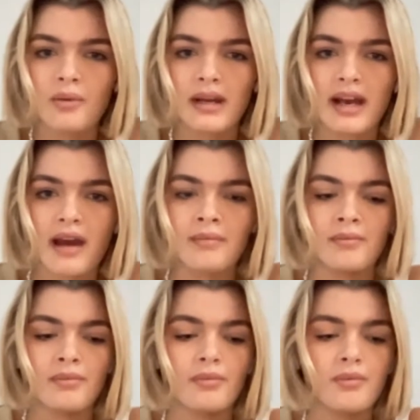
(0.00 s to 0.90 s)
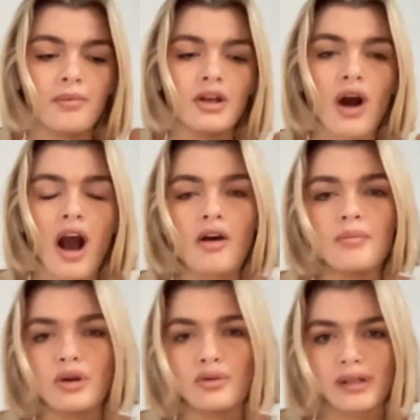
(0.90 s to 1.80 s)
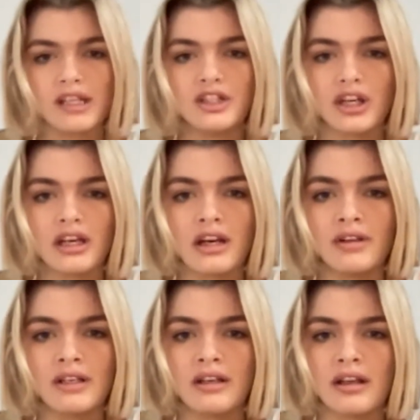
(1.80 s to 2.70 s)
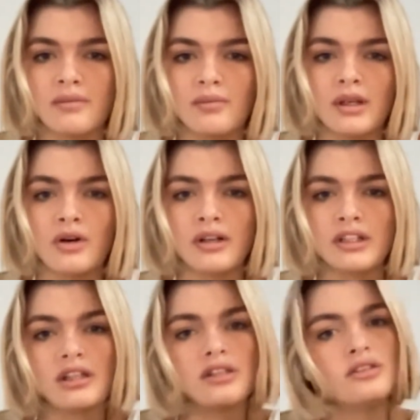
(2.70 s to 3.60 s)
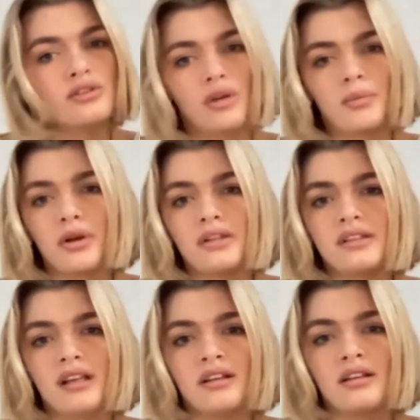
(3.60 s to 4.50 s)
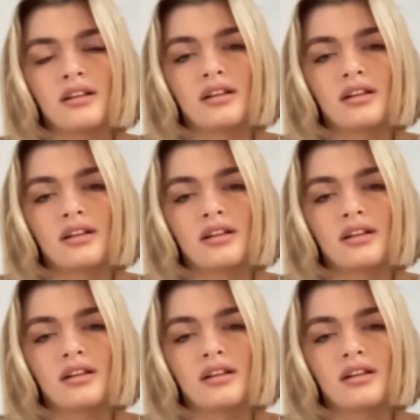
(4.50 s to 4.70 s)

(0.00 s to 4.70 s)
We know how to move with each other, and we know each other's strong points and